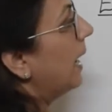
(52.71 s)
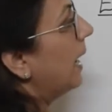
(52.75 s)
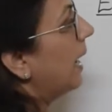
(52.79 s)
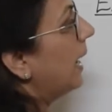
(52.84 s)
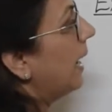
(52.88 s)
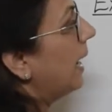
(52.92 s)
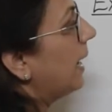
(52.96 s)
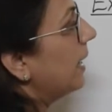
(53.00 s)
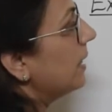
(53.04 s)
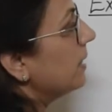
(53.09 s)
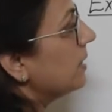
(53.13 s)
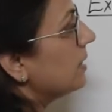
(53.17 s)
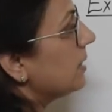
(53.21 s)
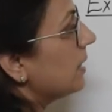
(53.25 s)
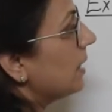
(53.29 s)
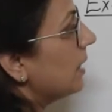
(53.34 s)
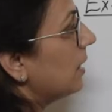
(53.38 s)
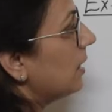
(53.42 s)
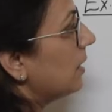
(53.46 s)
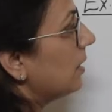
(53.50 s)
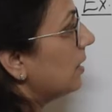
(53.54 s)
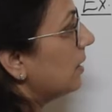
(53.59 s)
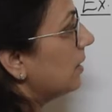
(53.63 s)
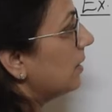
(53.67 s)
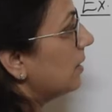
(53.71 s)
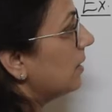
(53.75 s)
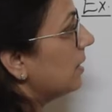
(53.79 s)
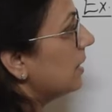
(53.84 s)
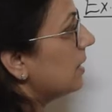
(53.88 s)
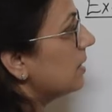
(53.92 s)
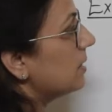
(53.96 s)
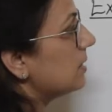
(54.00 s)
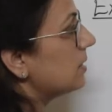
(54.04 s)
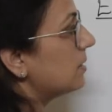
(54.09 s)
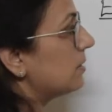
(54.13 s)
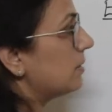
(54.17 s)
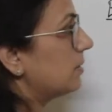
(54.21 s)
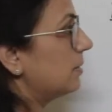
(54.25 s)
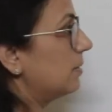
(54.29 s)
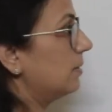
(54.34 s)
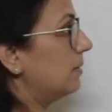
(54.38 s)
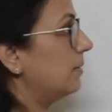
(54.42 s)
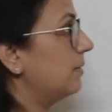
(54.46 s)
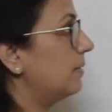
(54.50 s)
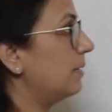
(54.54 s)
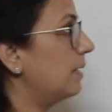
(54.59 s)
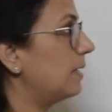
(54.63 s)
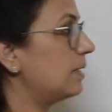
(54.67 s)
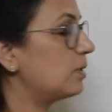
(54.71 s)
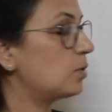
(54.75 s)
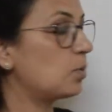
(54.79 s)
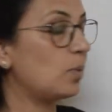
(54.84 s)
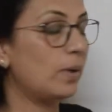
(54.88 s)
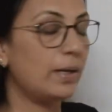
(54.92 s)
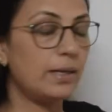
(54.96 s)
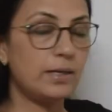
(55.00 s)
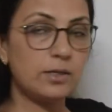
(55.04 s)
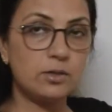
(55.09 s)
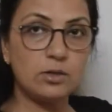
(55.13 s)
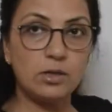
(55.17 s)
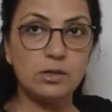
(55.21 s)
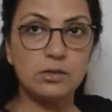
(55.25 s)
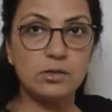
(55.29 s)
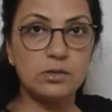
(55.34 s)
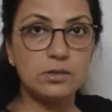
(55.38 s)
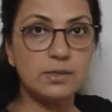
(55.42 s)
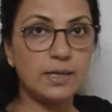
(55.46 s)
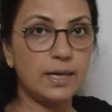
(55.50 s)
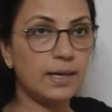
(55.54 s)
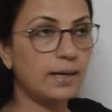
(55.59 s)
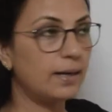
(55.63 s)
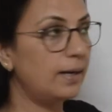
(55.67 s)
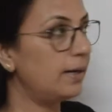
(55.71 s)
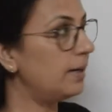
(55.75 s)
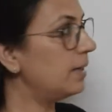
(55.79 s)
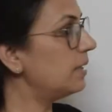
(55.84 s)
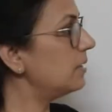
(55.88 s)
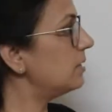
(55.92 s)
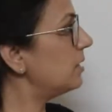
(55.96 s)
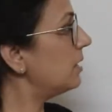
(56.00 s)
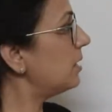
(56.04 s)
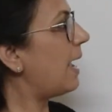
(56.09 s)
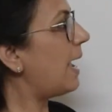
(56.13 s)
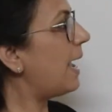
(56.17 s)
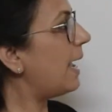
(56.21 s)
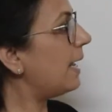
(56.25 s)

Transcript: and in this, the square is also single digit,